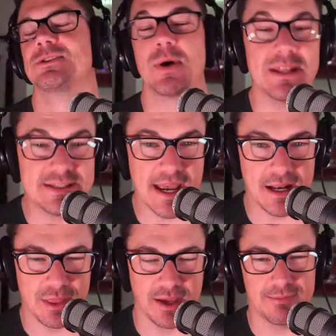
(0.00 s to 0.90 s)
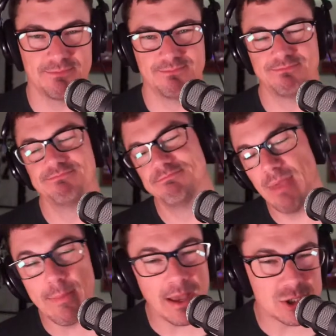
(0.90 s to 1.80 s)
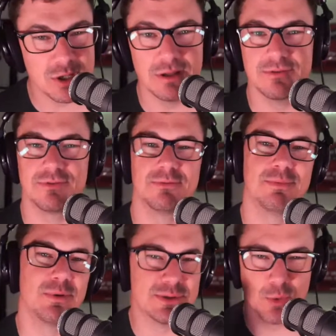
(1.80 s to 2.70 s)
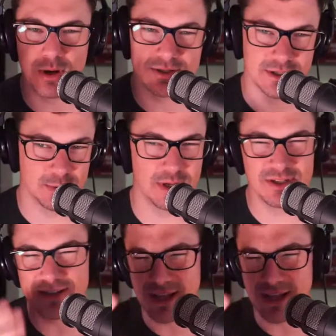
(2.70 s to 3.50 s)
So I didn't say anything. Maybe I should have, but it was a weird situation.